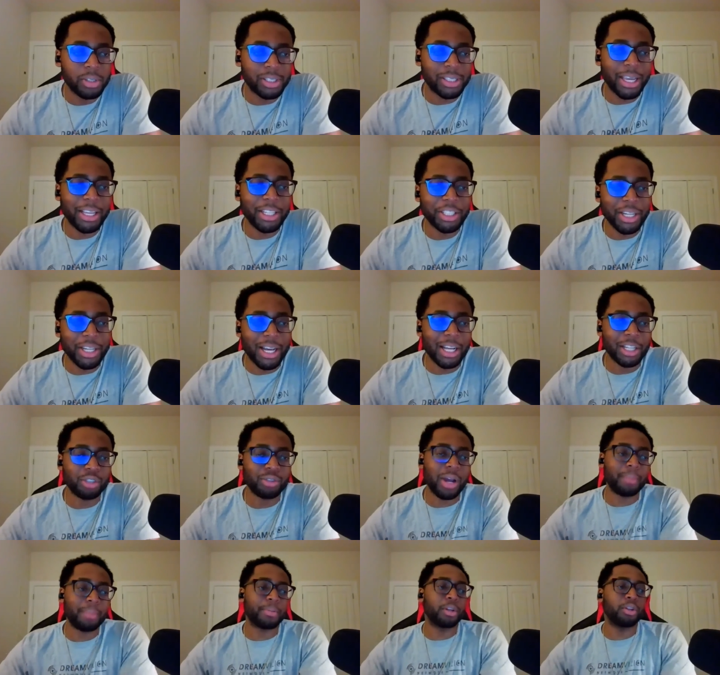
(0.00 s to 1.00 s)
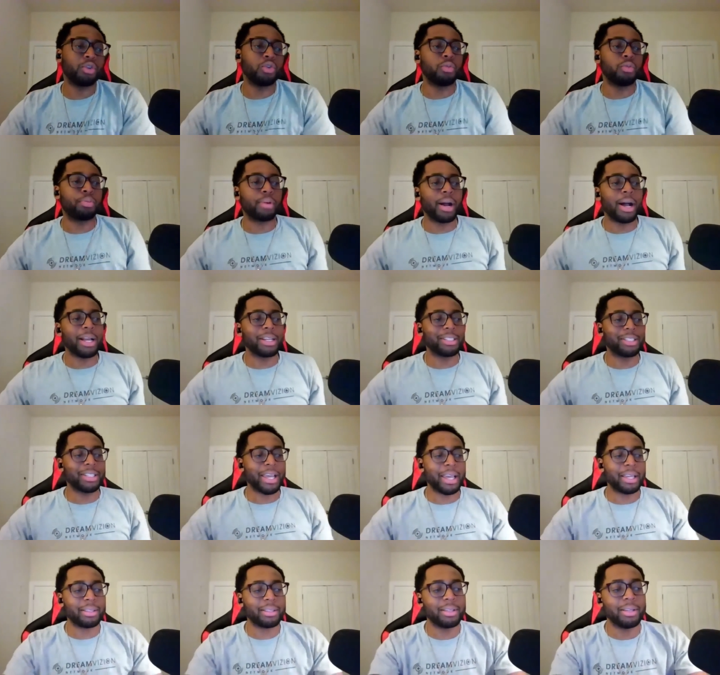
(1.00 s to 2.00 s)
SAINt JHN dropped a new
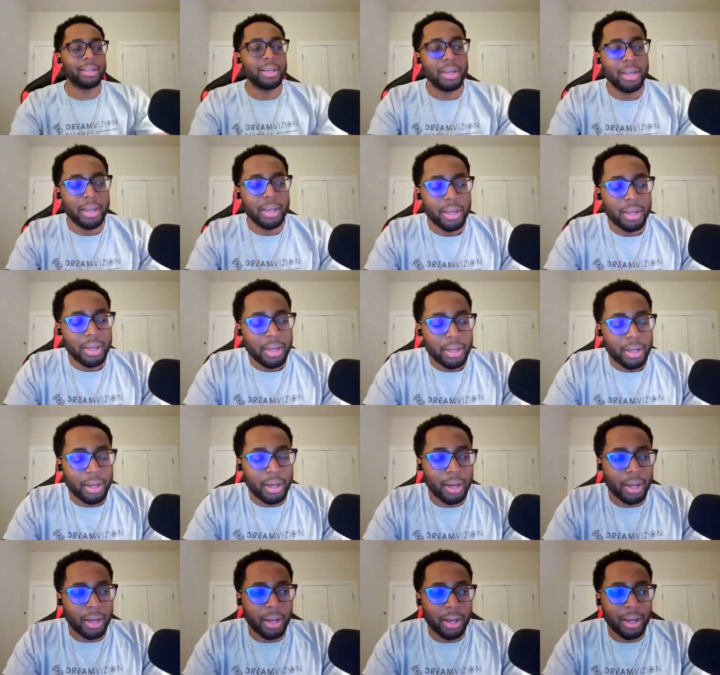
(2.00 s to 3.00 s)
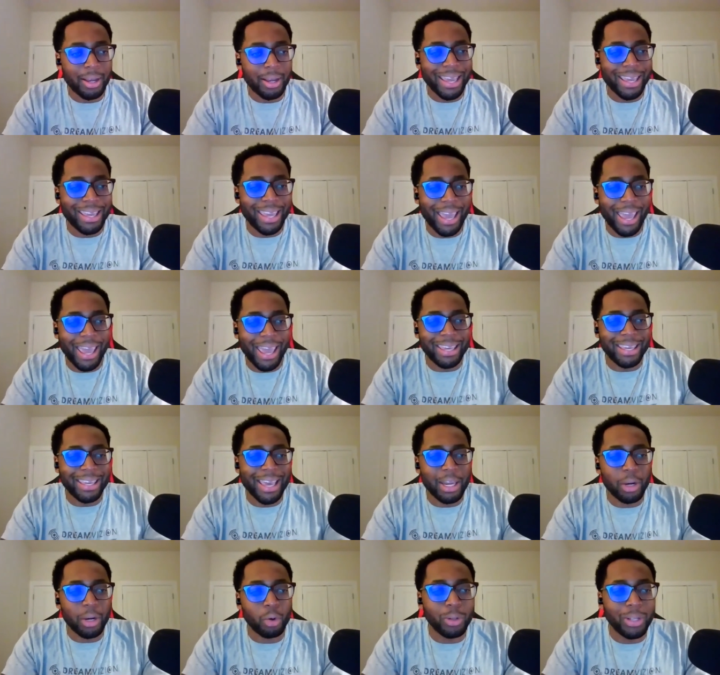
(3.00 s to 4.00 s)
project, aka
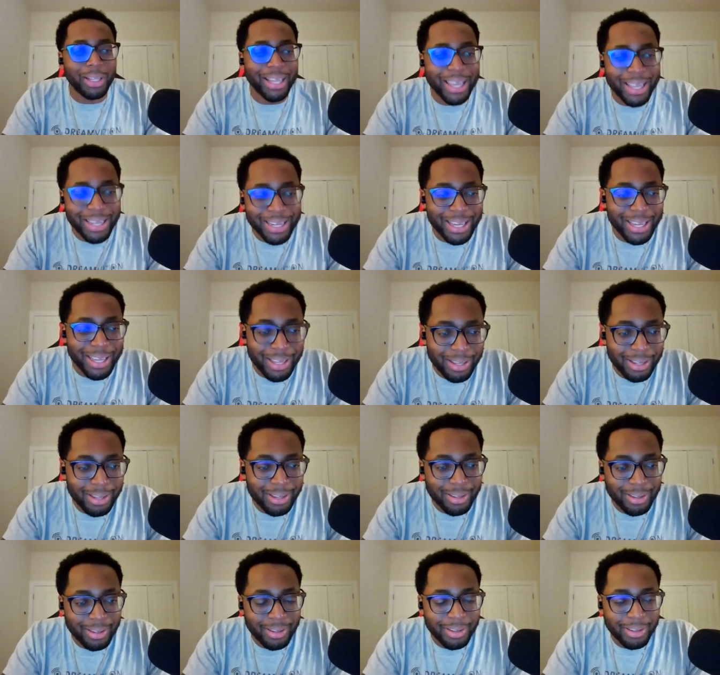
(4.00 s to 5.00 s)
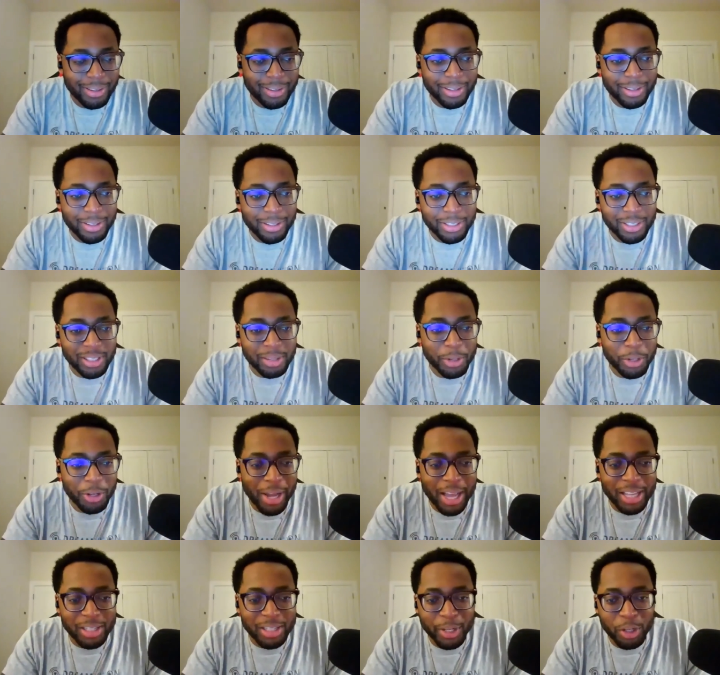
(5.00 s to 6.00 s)
Ghetto Lenny. Some of
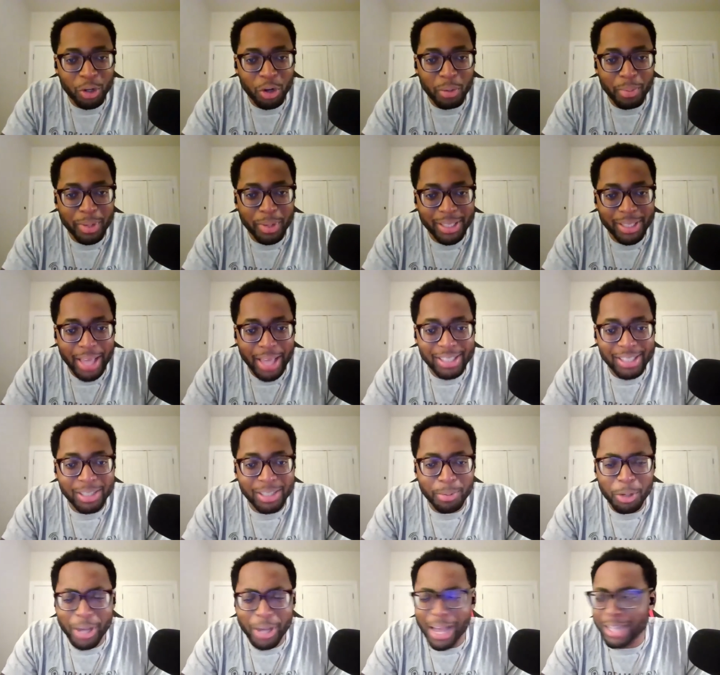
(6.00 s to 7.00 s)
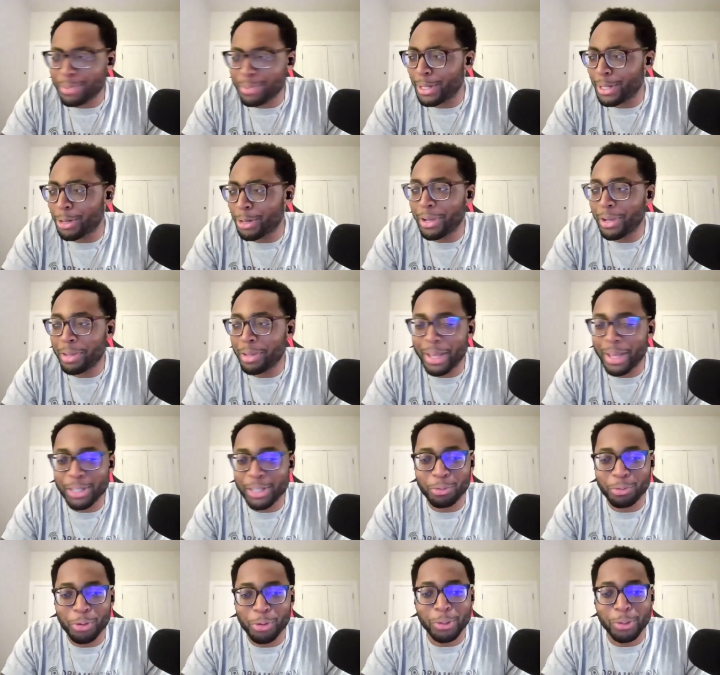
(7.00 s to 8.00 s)
you guys may know him as that. Some of you guys may know him
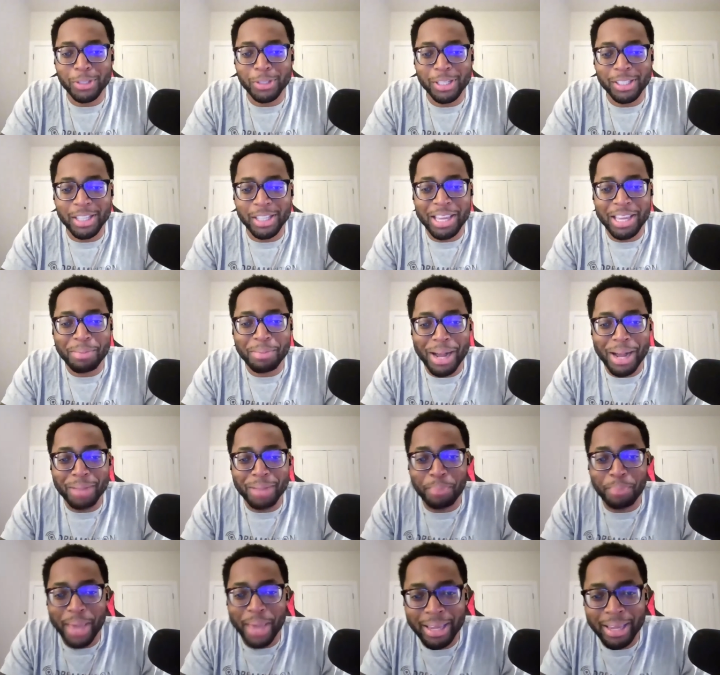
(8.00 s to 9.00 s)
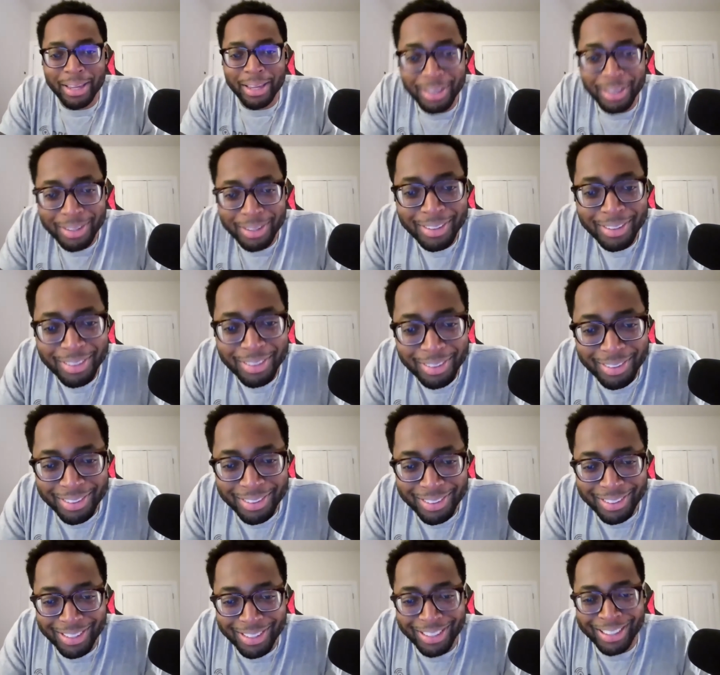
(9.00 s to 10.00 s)
as Roses Iman Beck.
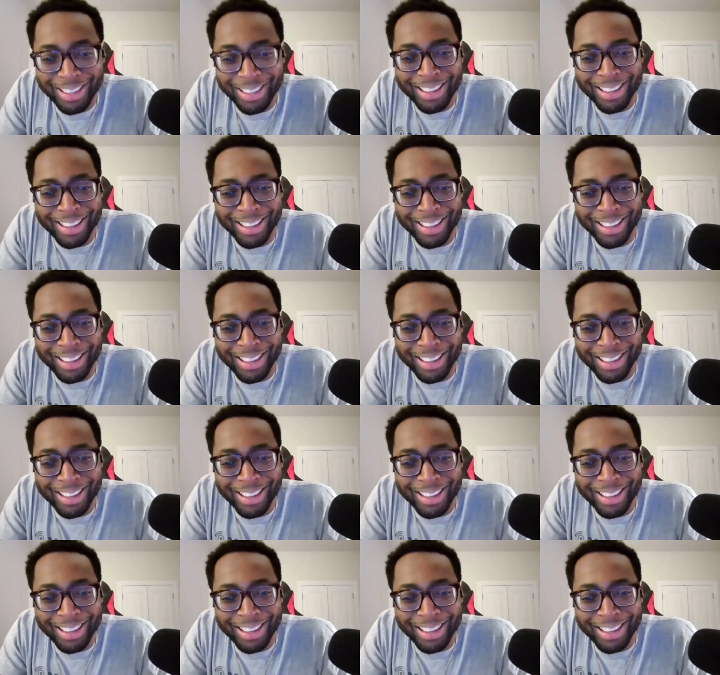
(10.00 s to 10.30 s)
he